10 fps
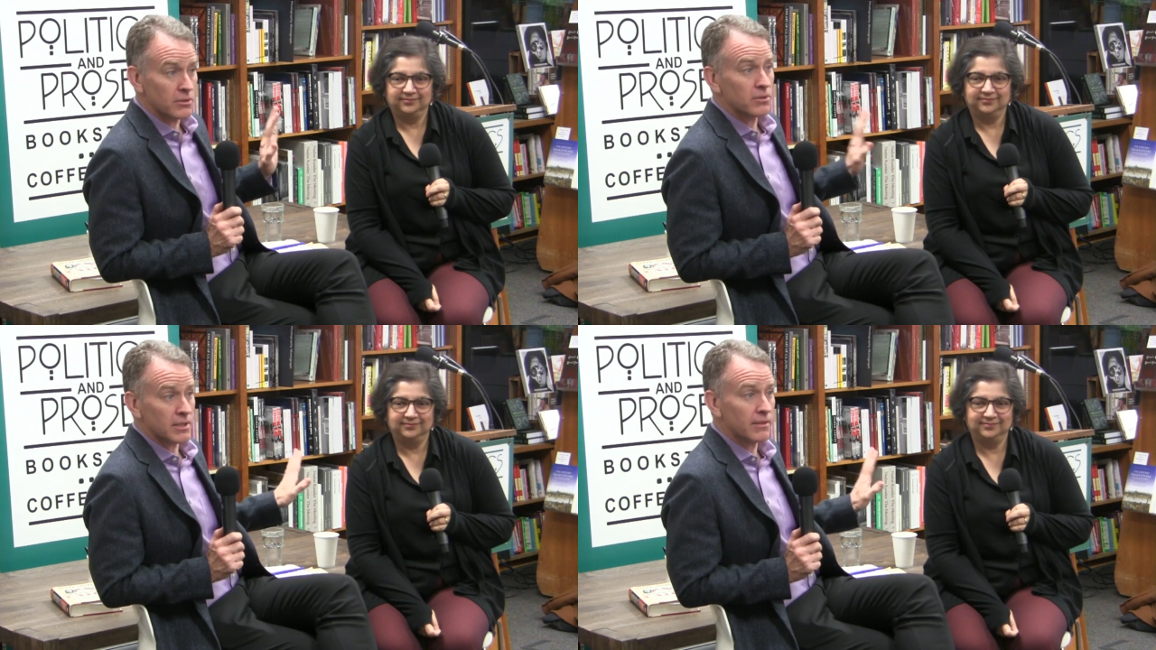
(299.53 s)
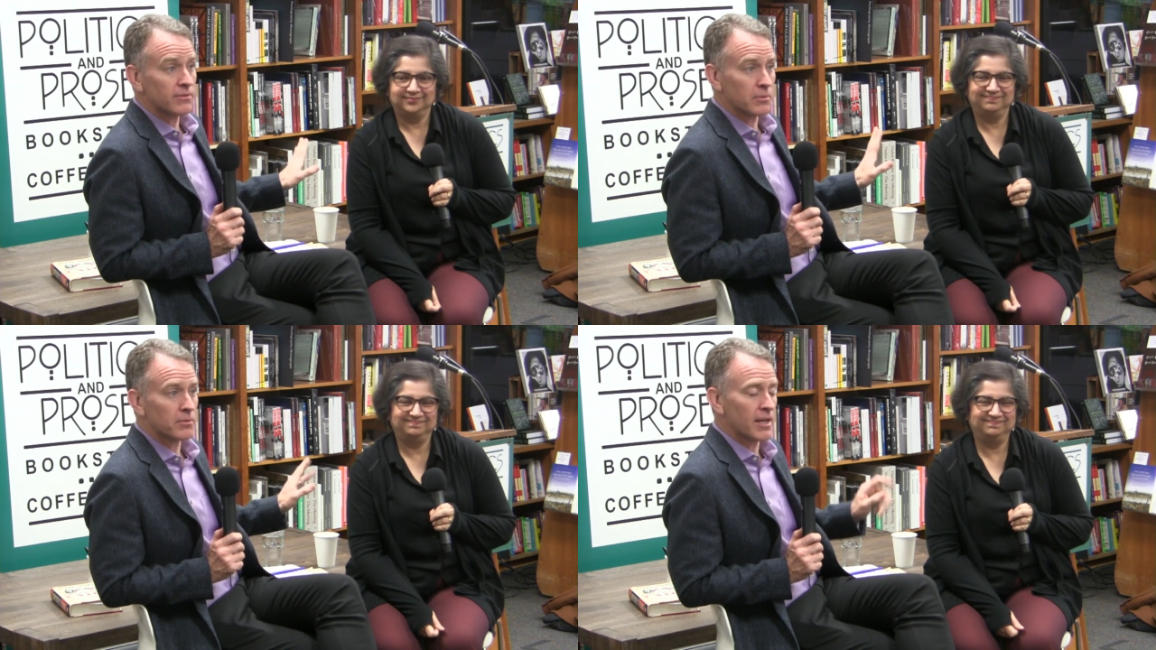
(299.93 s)
Speaker 1: you should give
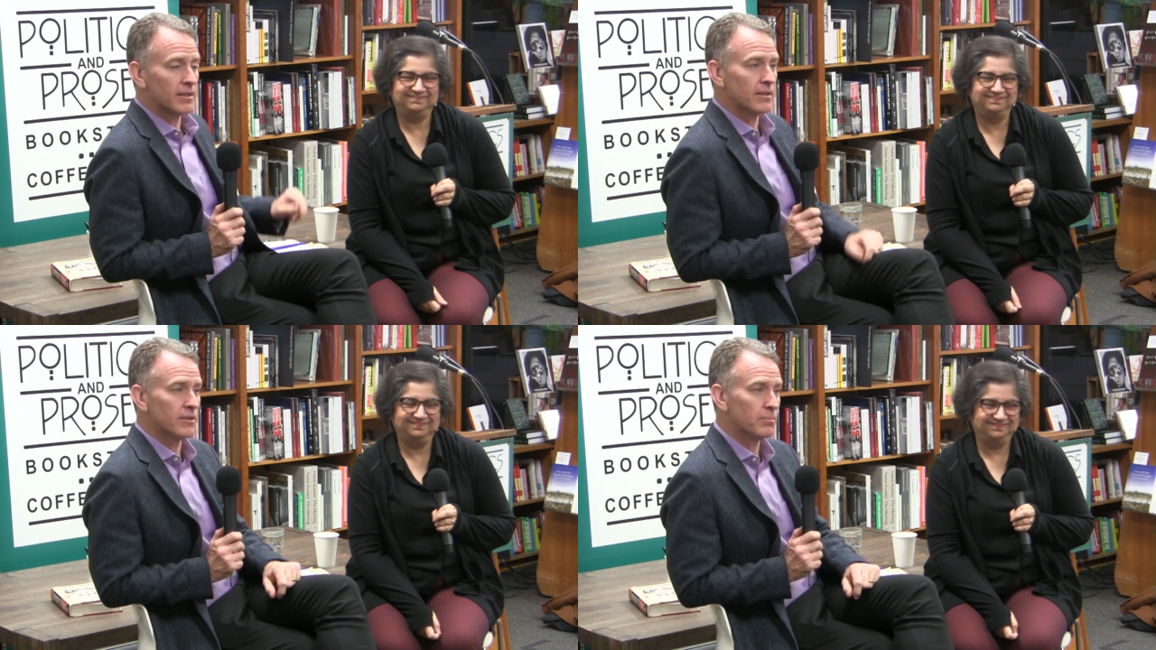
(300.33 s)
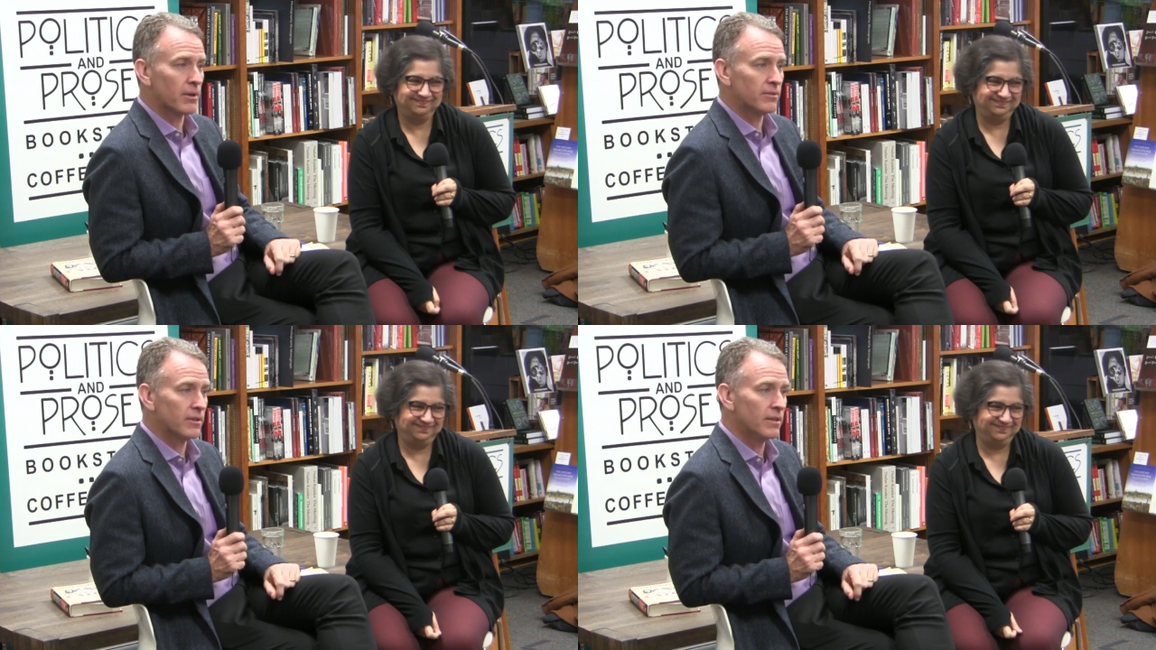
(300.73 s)
some credit to this
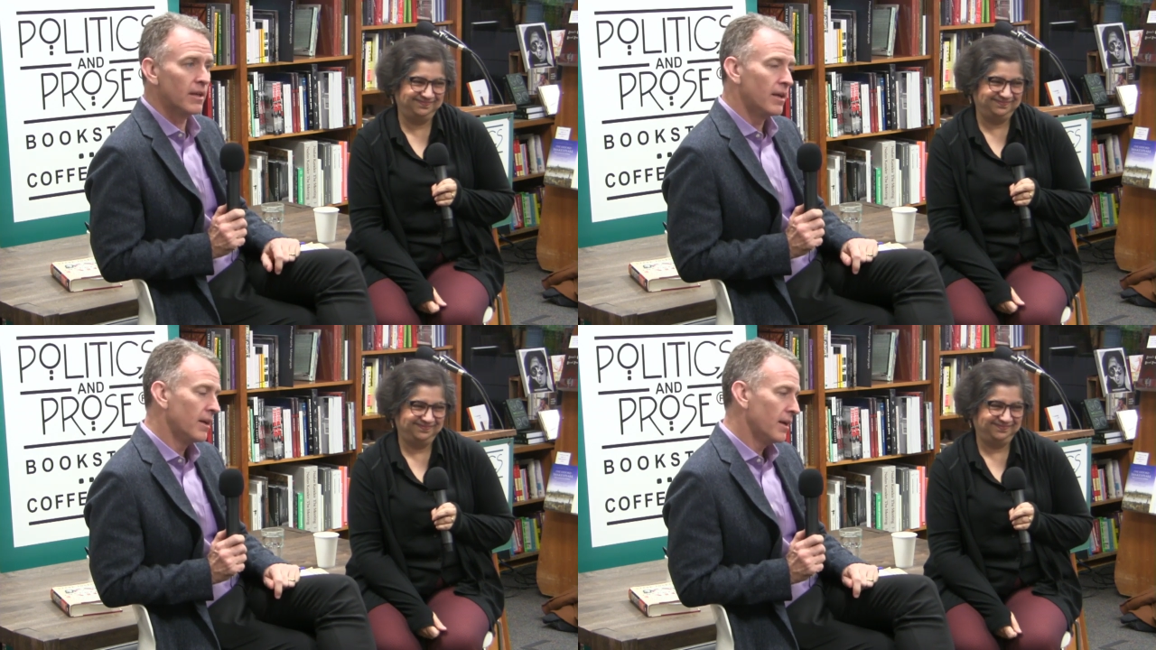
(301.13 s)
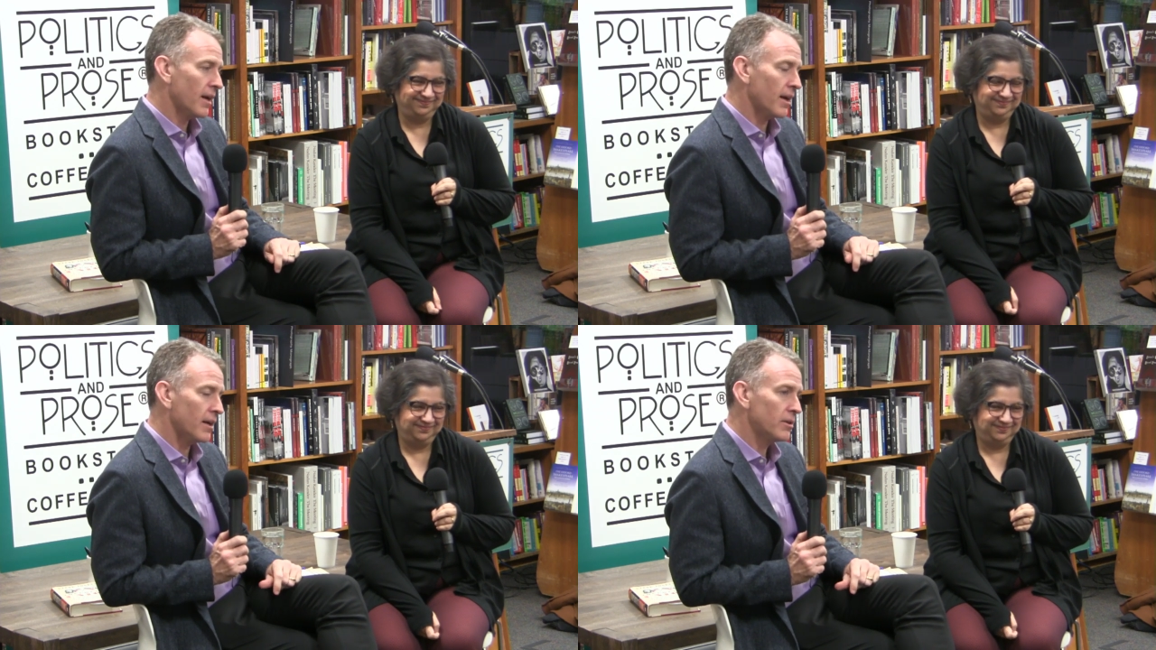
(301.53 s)
person
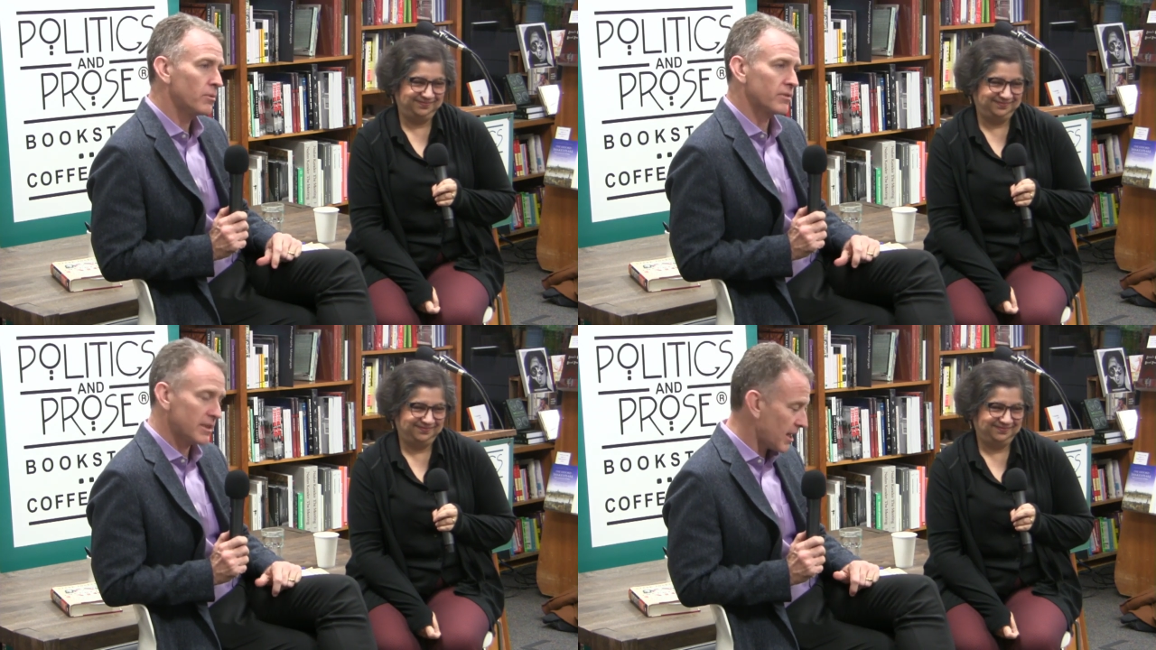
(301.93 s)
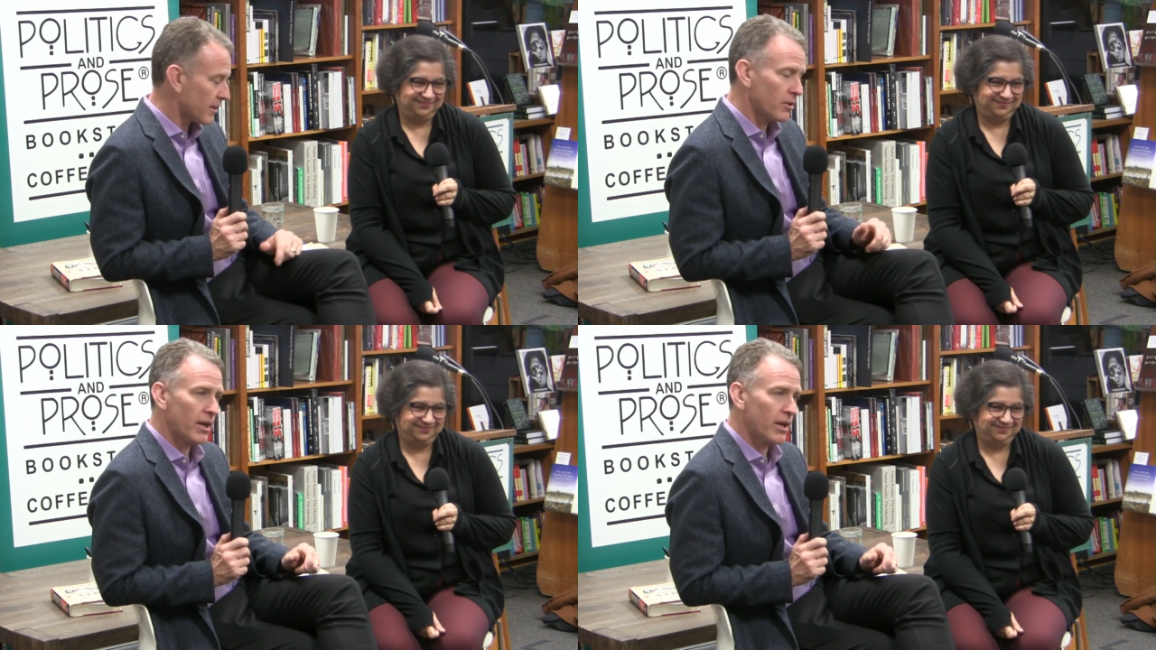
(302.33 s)
uh, who was, a, yeah, go